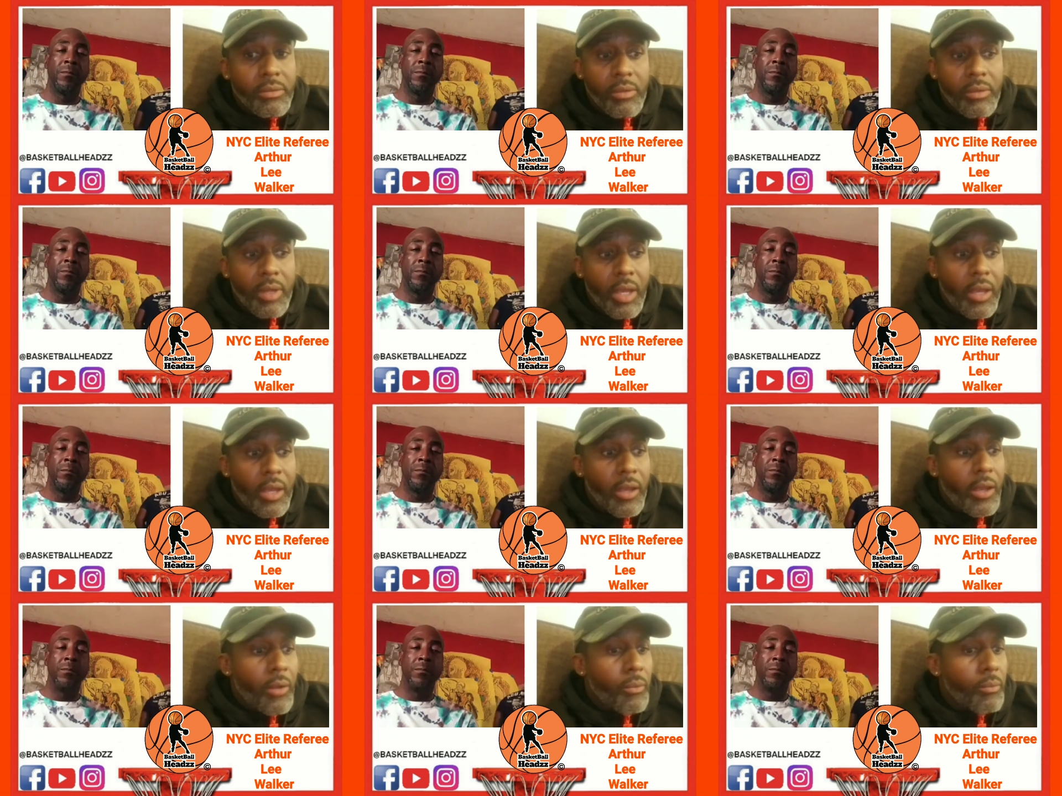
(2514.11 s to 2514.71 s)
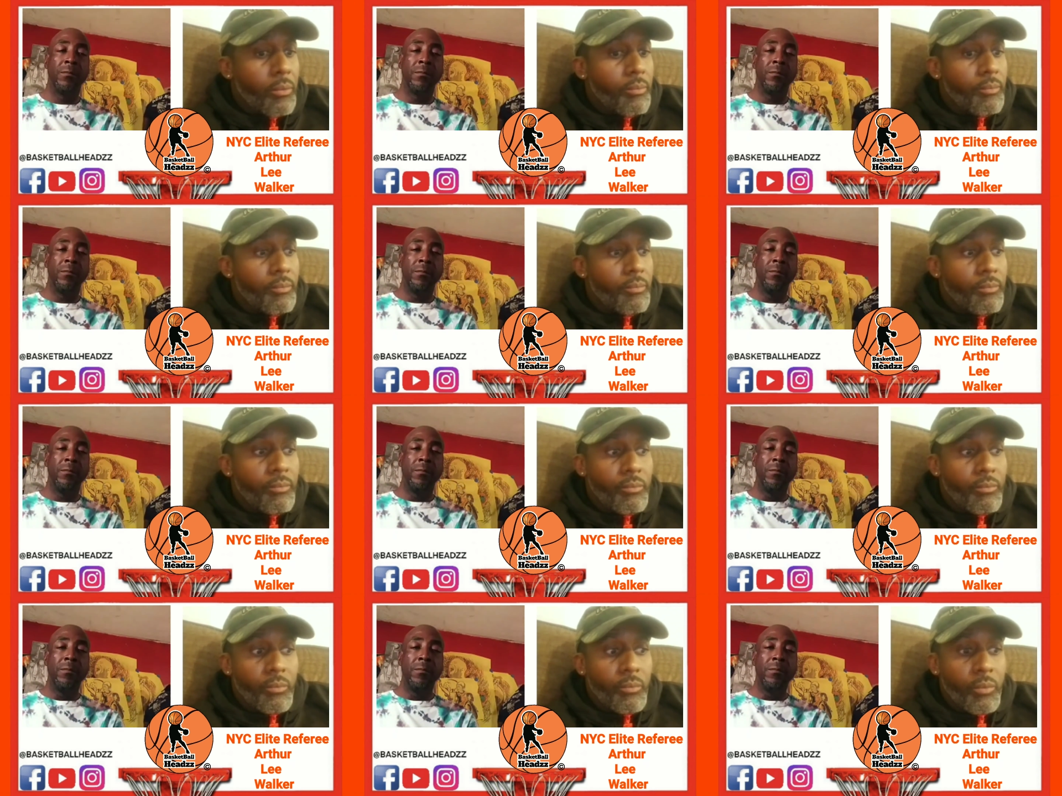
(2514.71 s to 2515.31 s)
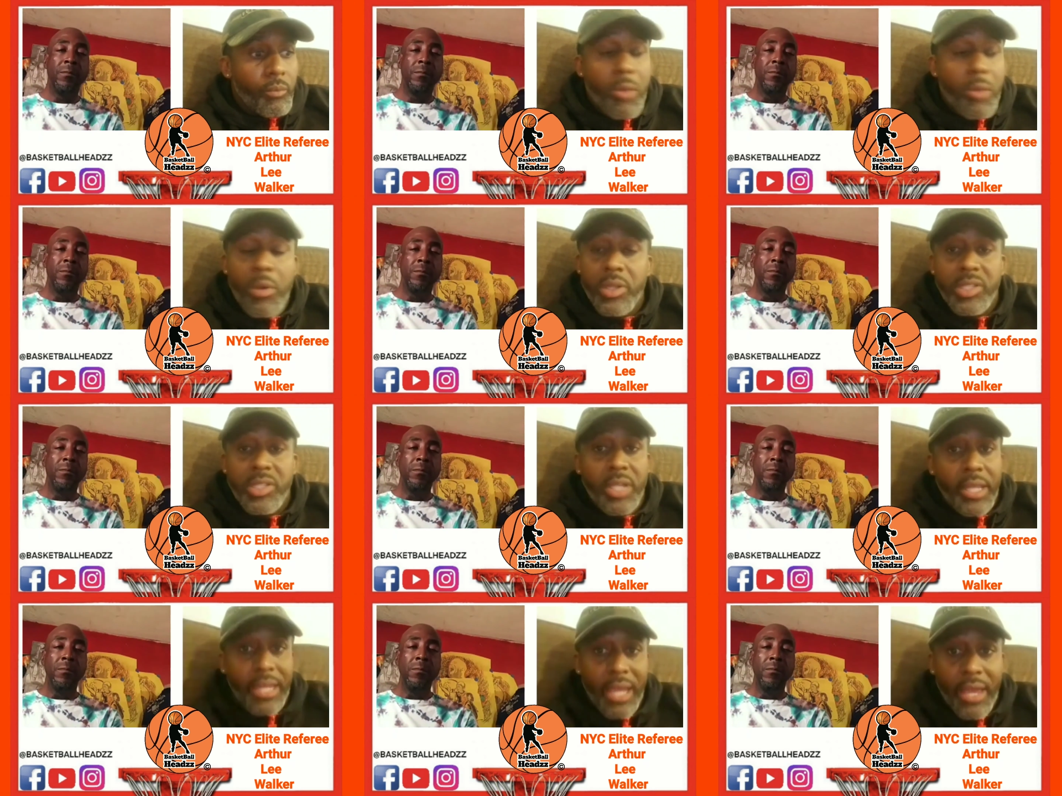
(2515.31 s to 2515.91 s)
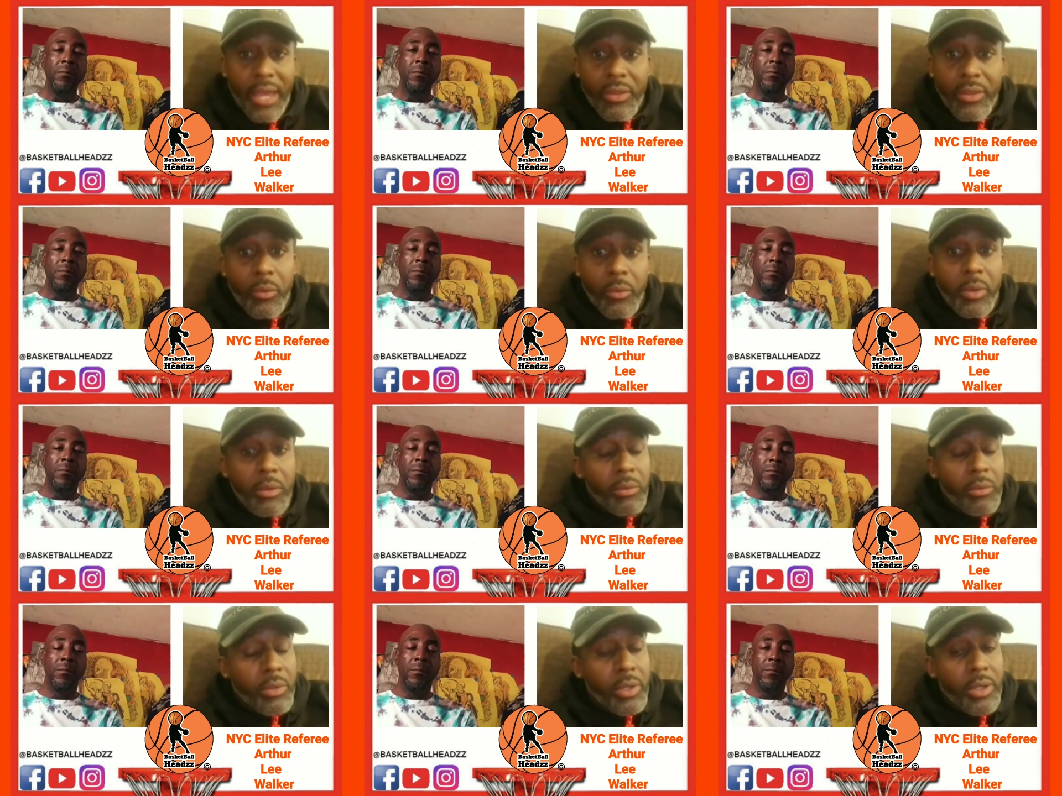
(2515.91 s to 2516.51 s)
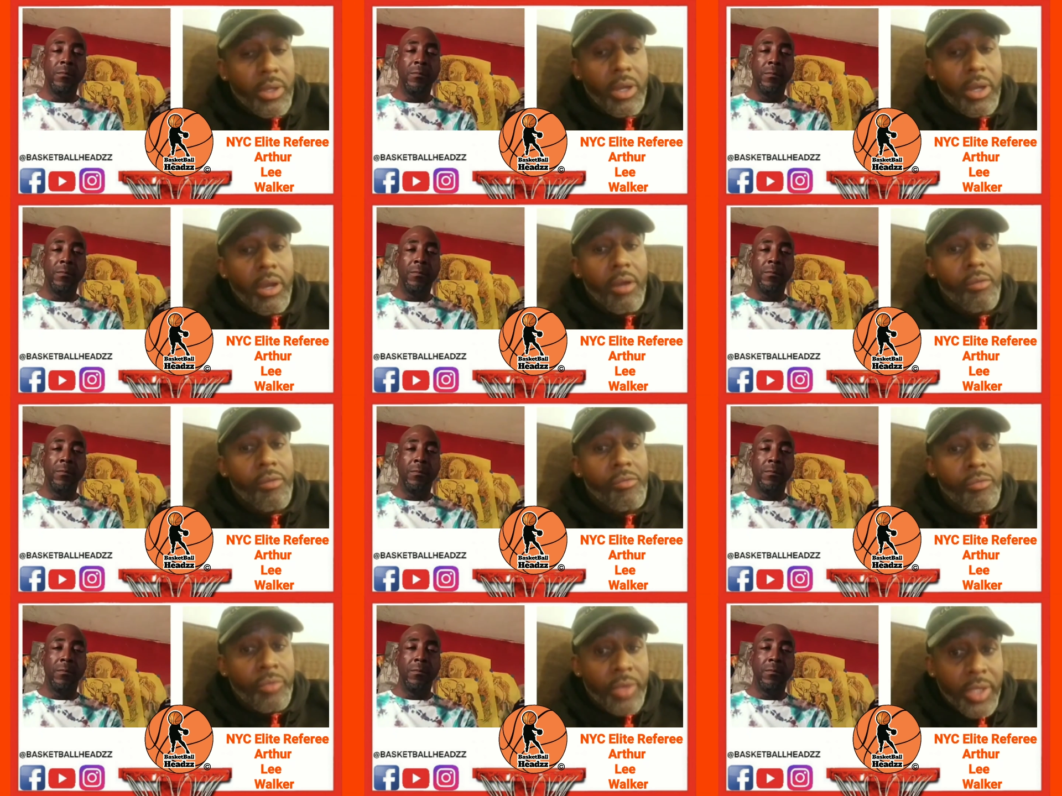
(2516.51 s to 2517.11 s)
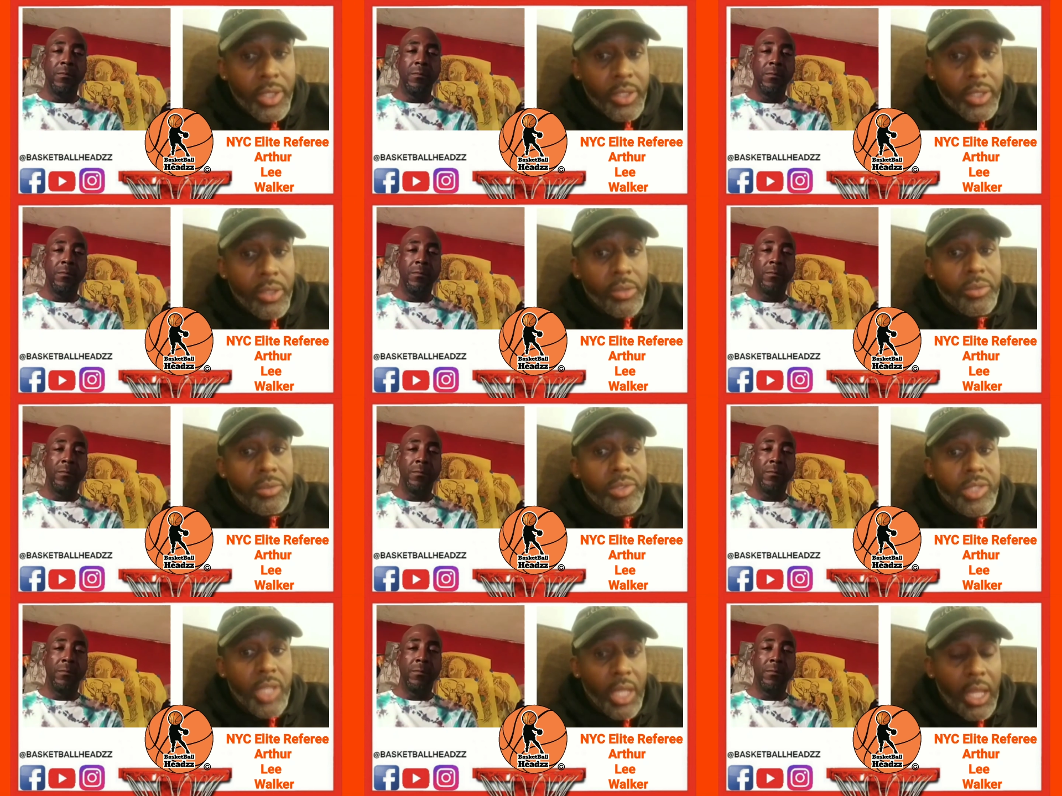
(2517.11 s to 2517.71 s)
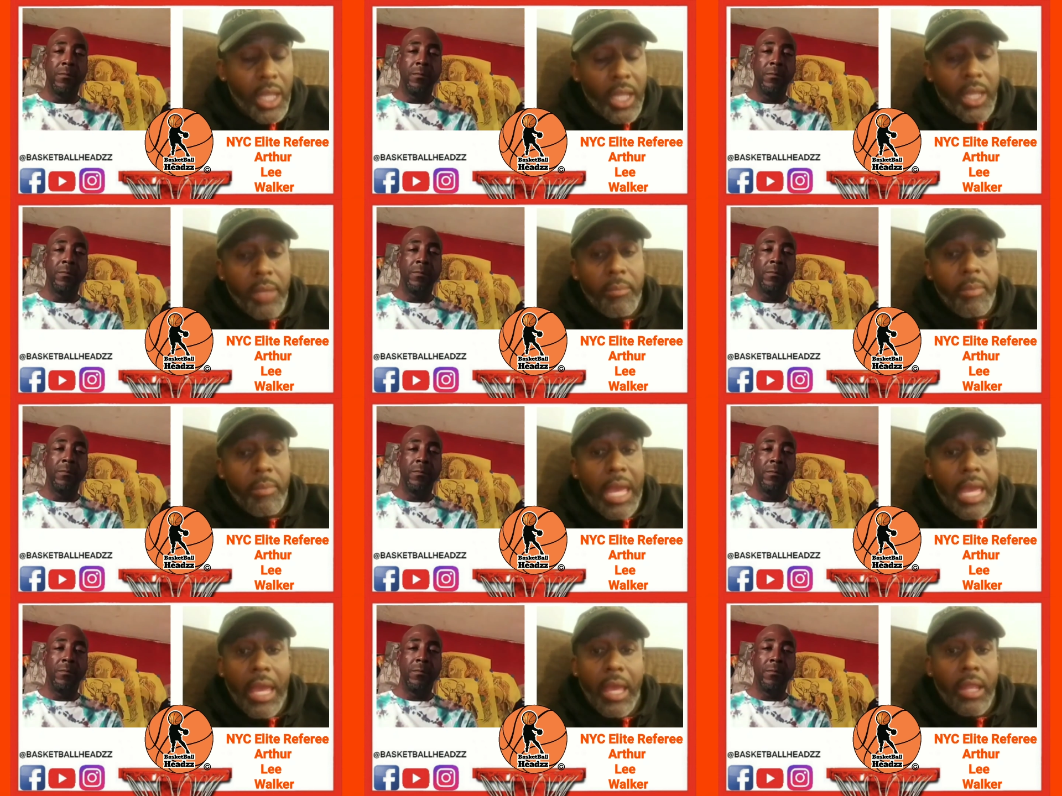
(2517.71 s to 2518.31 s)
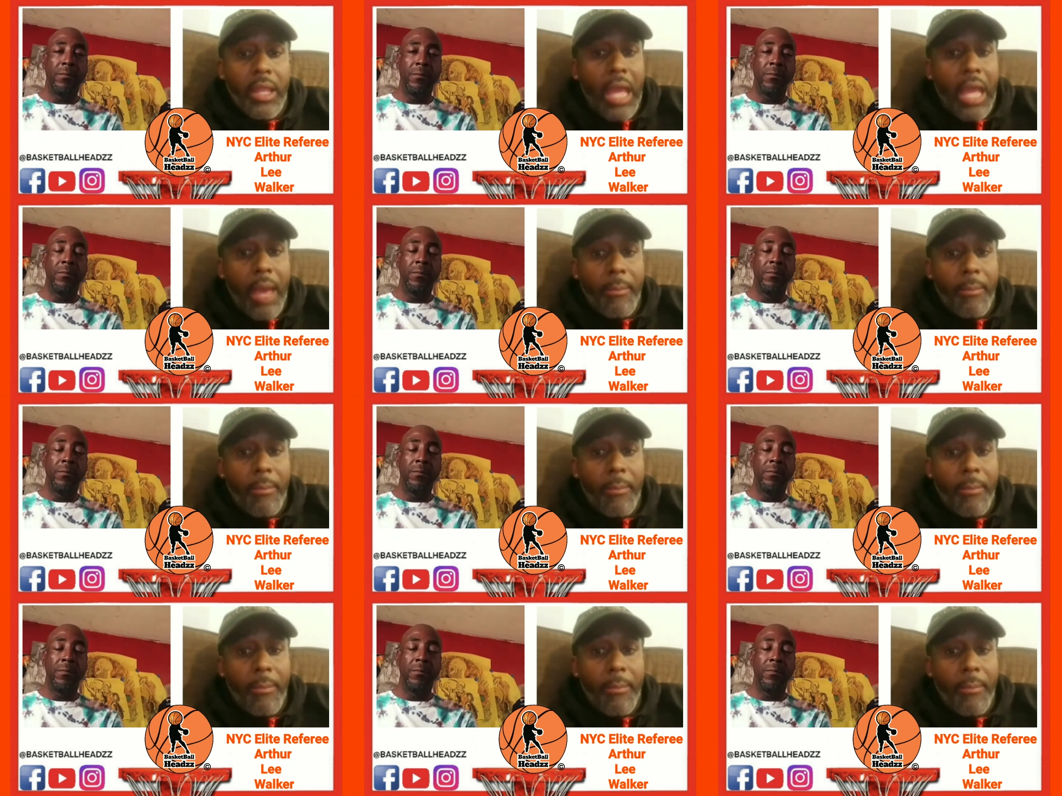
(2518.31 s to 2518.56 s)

Speaker 1: Um, we were together. We were a real team, man.